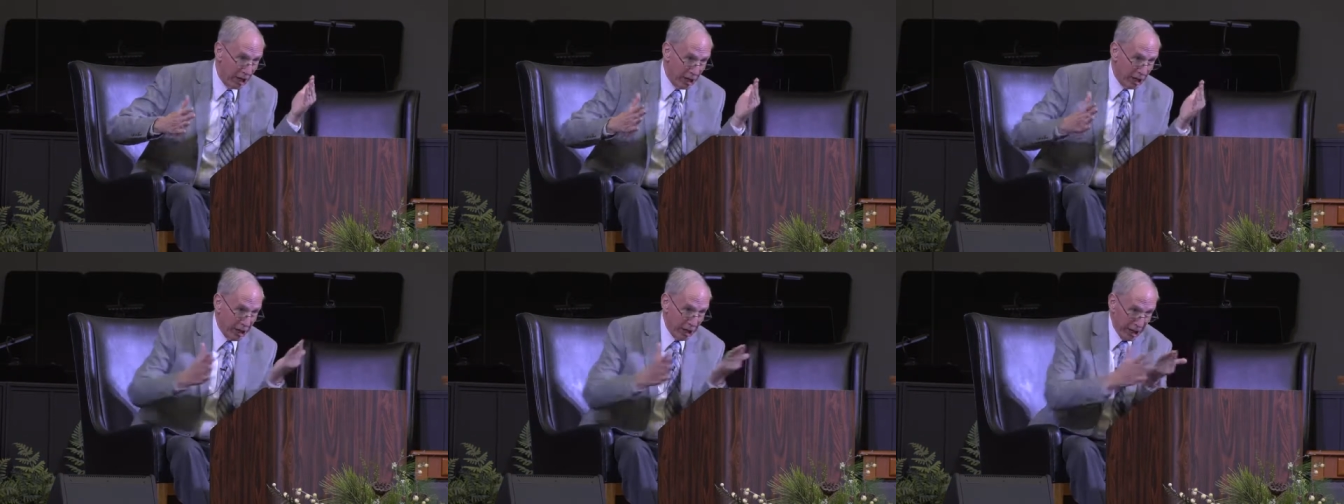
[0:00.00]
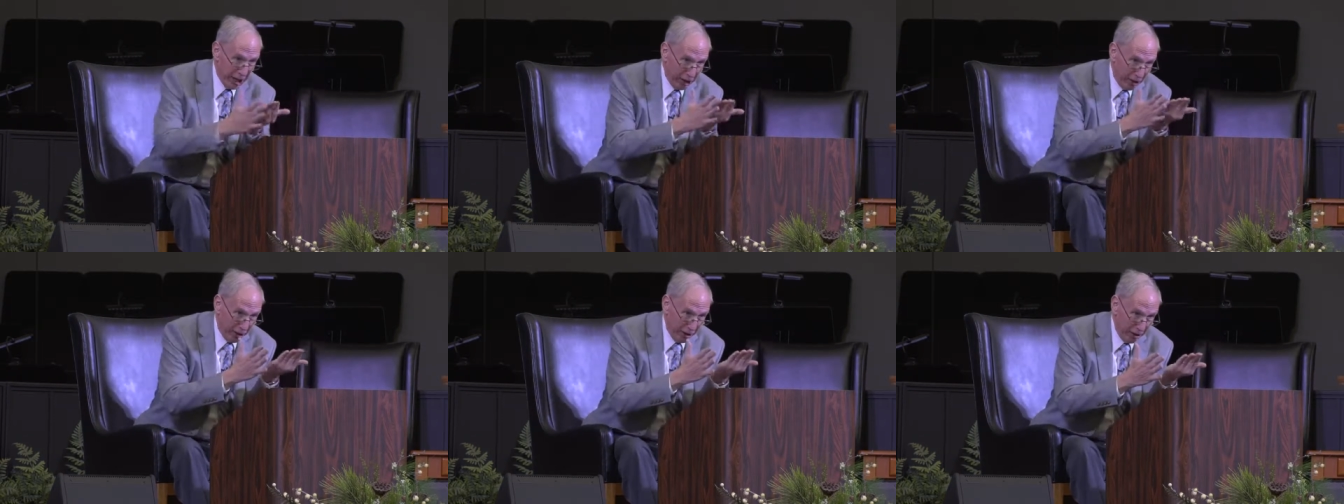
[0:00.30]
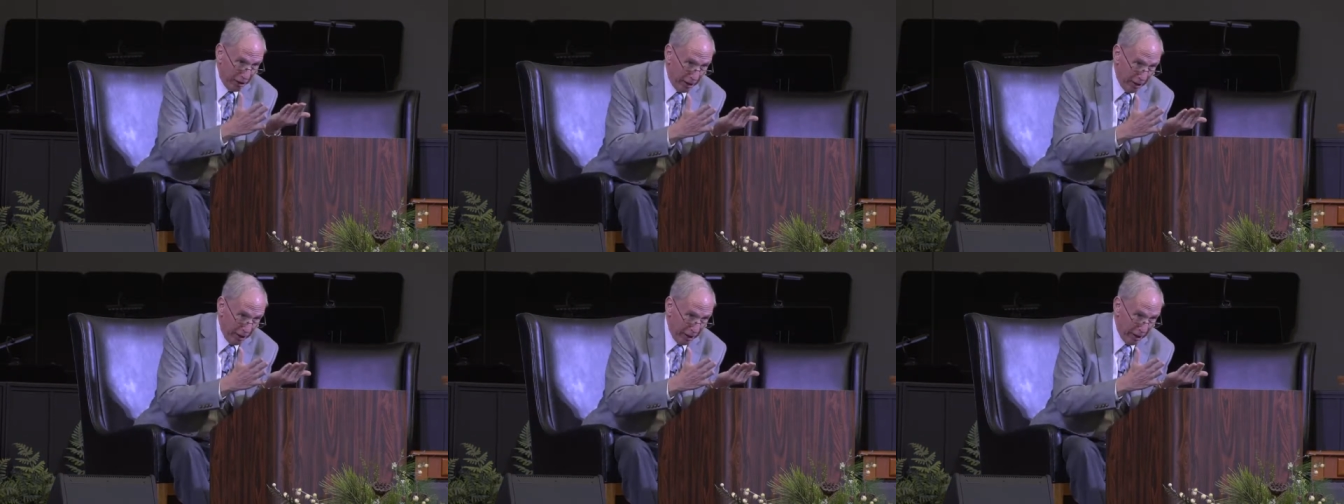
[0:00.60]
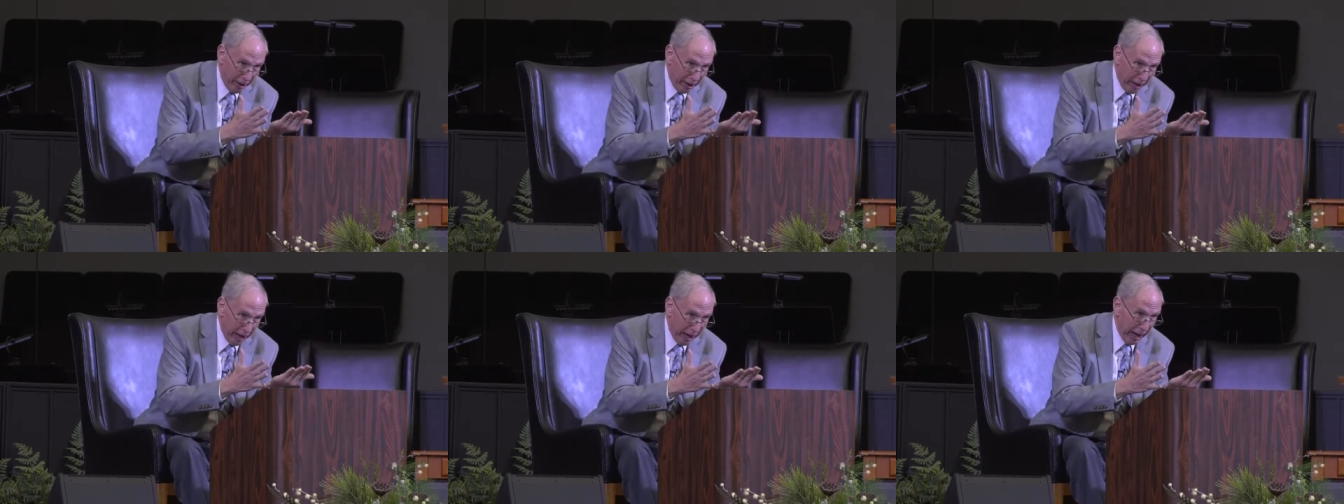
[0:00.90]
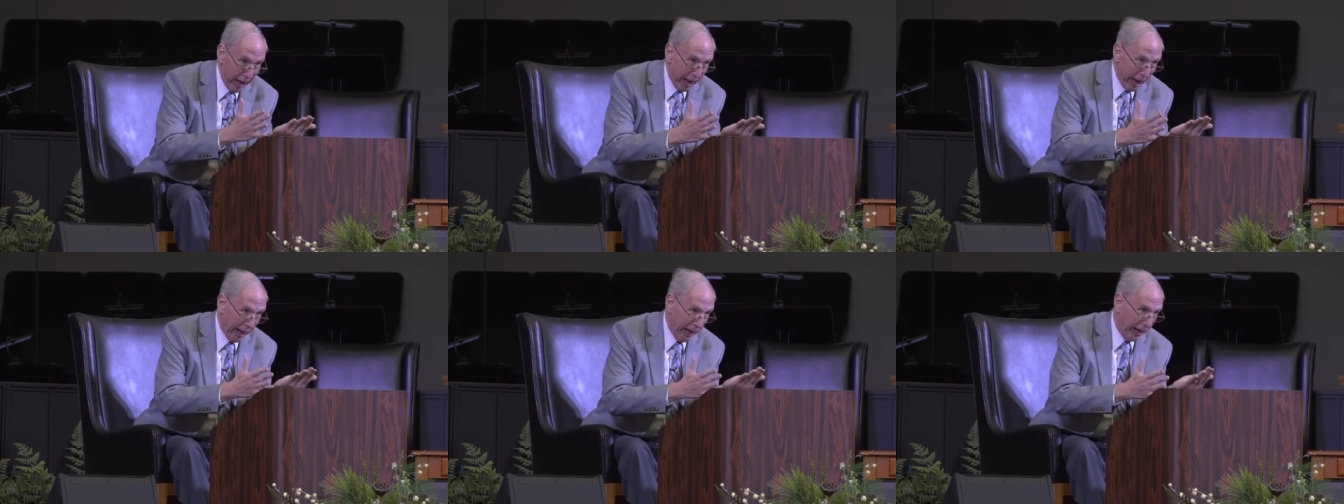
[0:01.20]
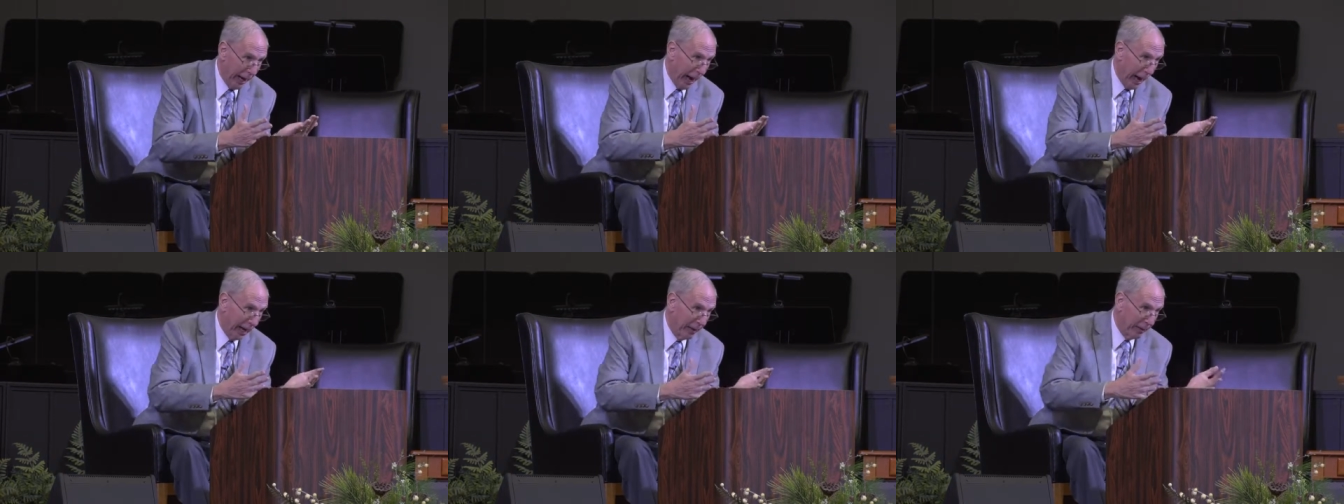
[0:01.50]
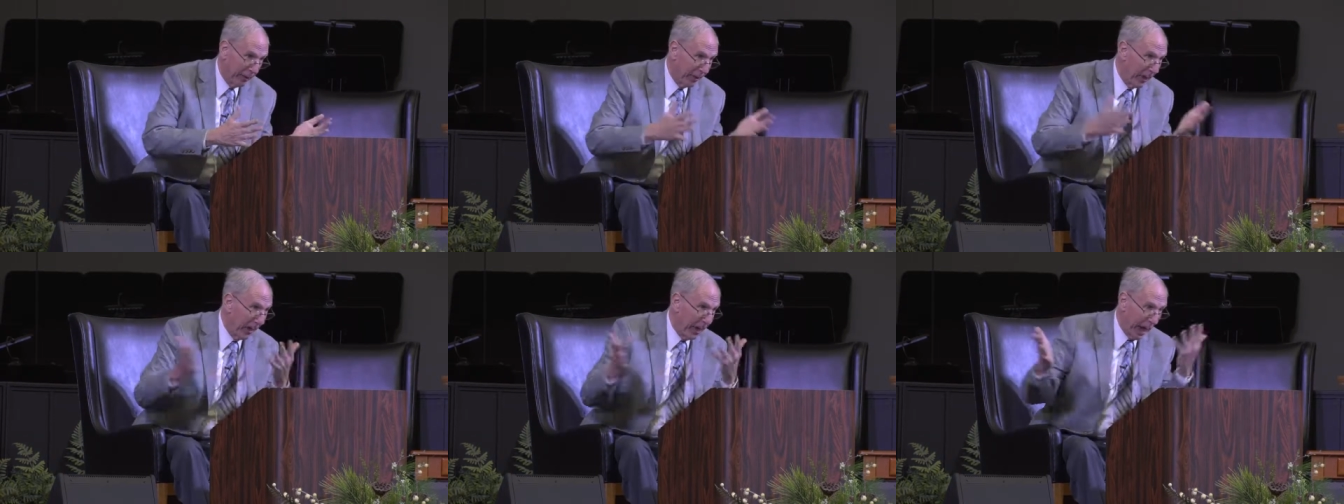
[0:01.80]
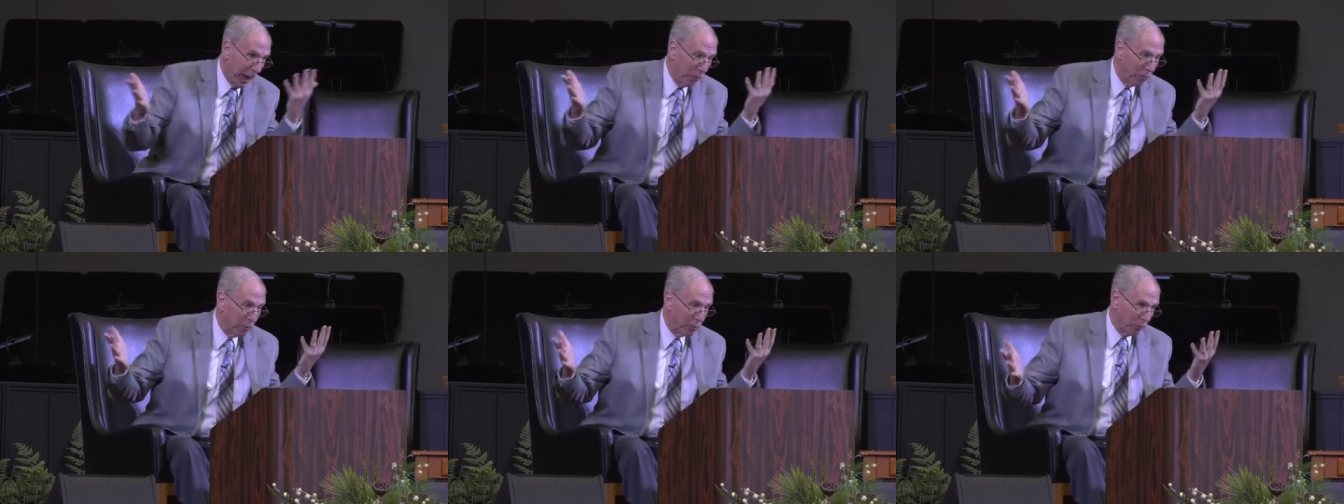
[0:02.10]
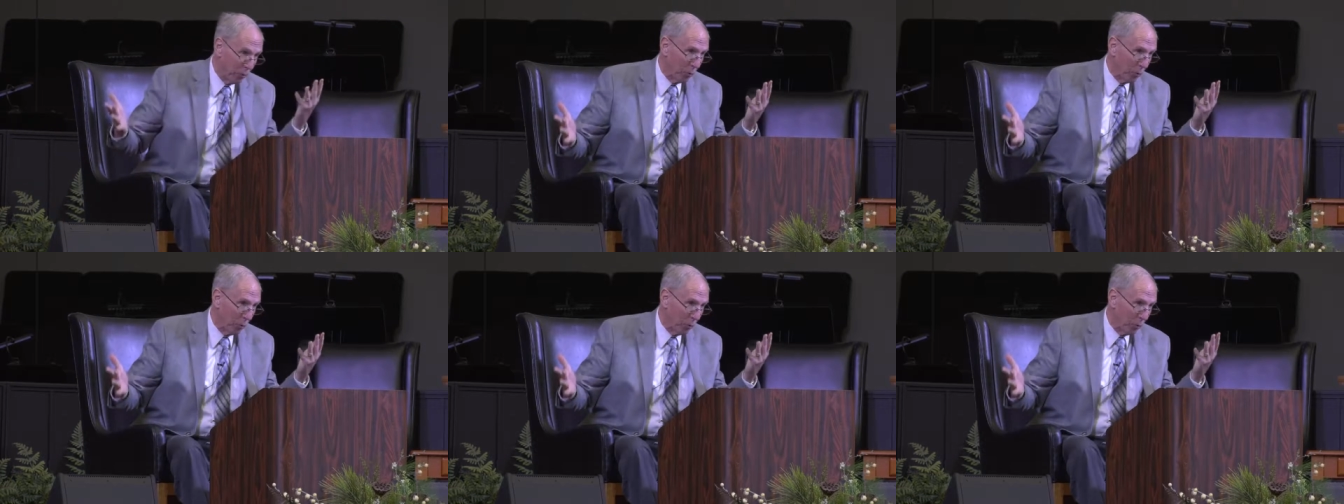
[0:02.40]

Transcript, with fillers: deer. And I think I was